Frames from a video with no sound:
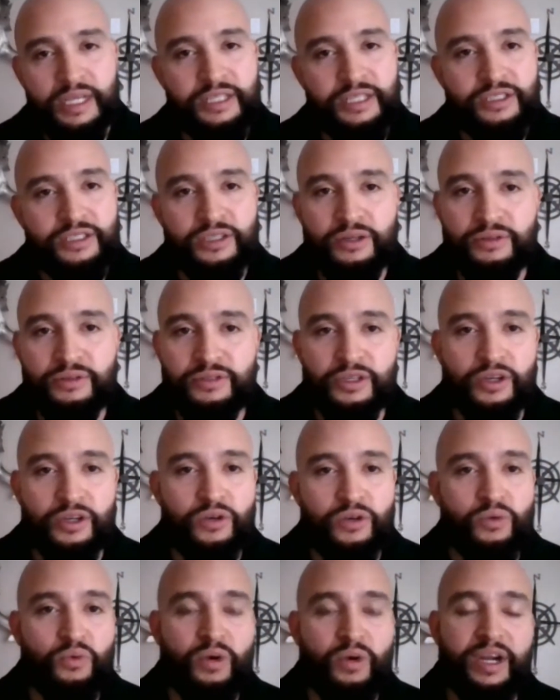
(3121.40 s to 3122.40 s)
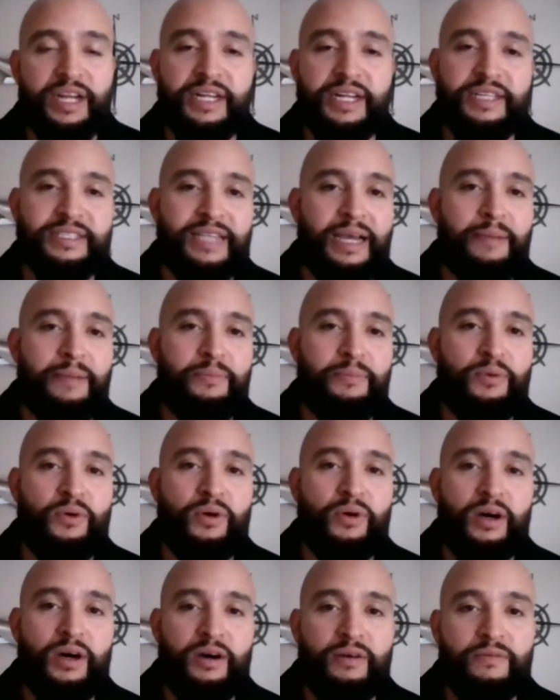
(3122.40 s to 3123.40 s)
it shows a great
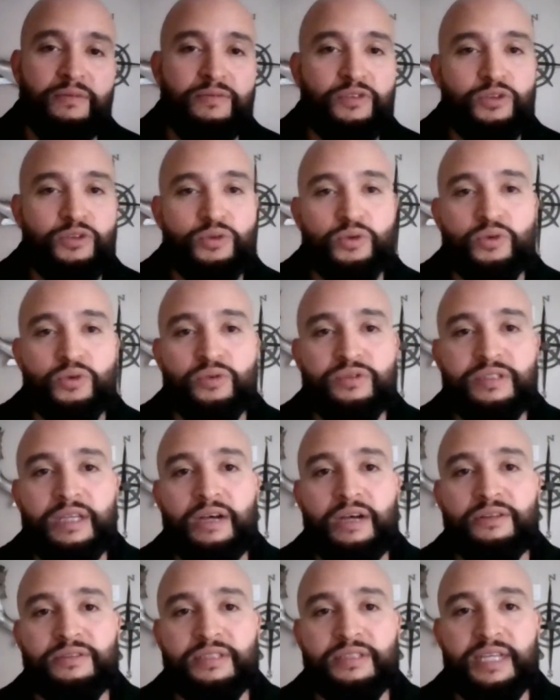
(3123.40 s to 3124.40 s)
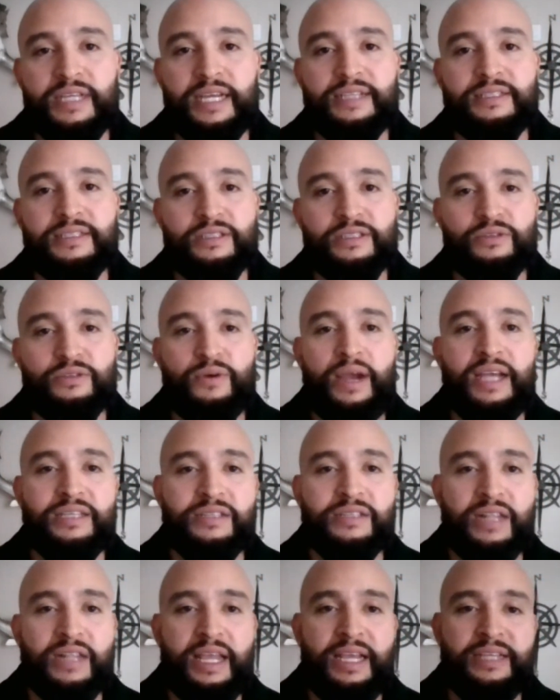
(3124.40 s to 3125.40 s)
example of true South Texas
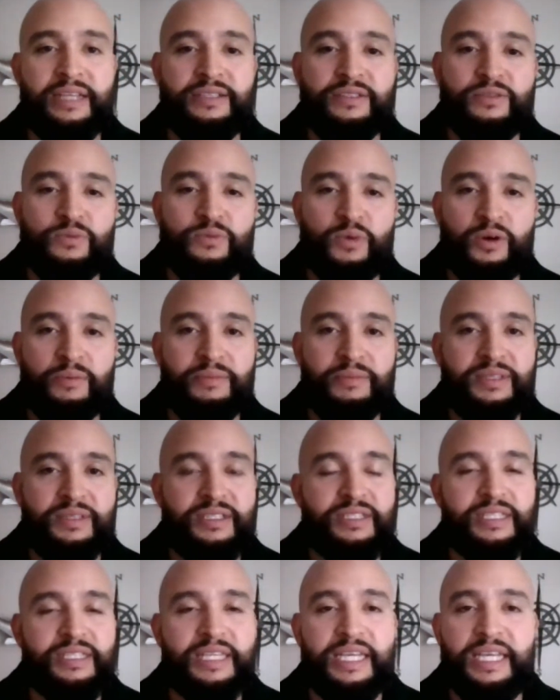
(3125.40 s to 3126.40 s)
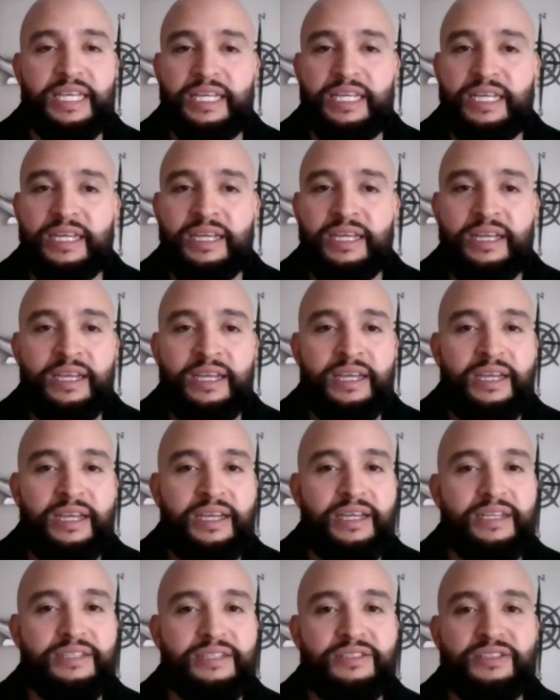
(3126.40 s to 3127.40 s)
grasslands where mesquite
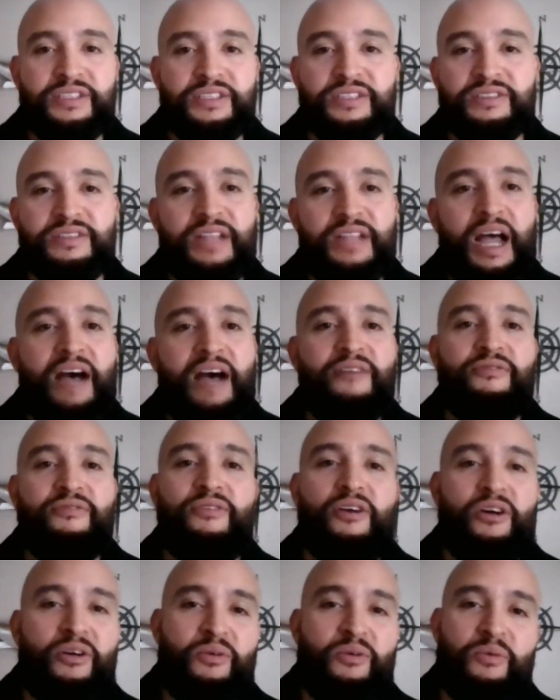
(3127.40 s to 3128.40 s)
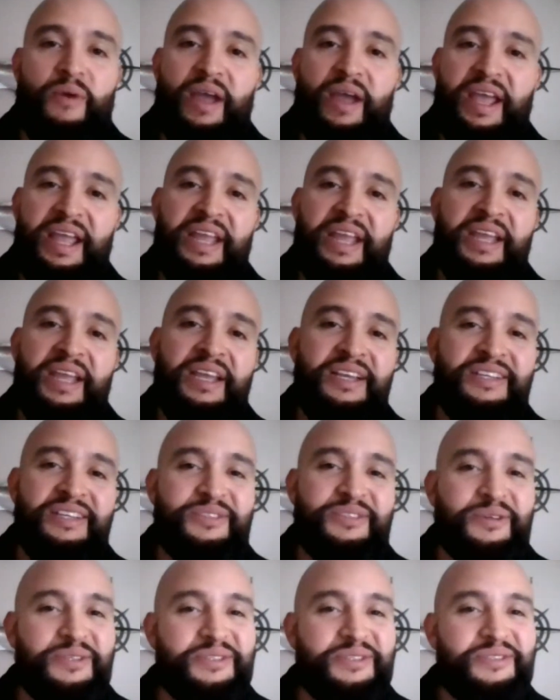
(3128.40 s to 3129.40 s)
is just not far away.
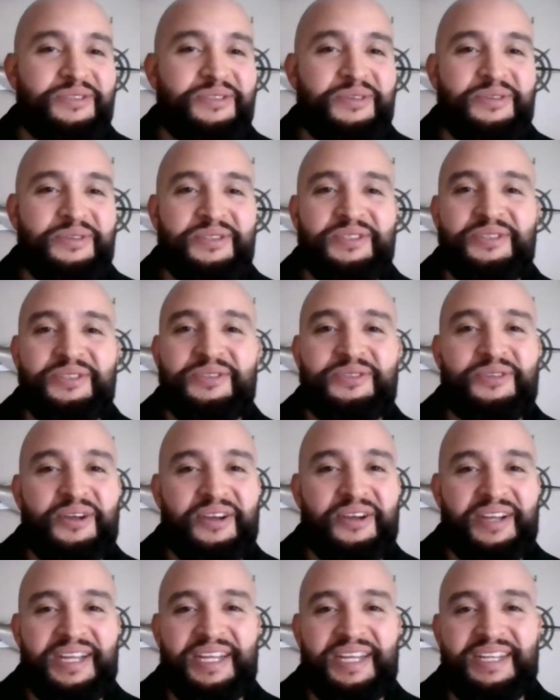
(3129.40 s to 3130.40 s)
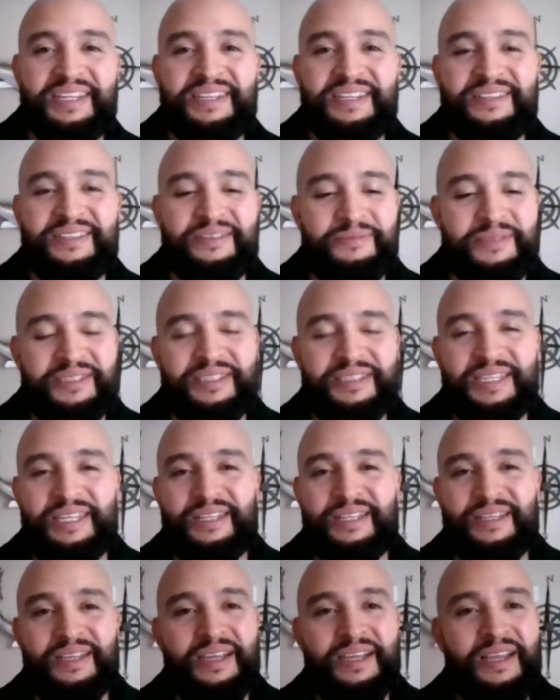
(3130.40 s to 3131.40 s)
So as soon as you start getting into
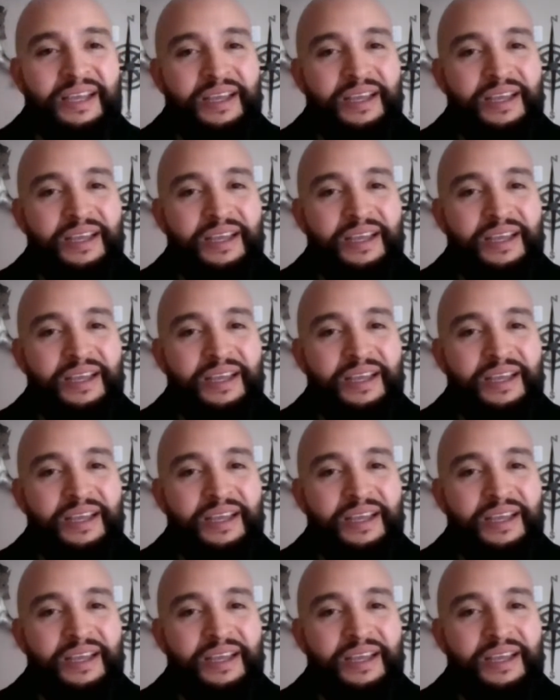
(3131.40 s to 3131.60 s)
mesquite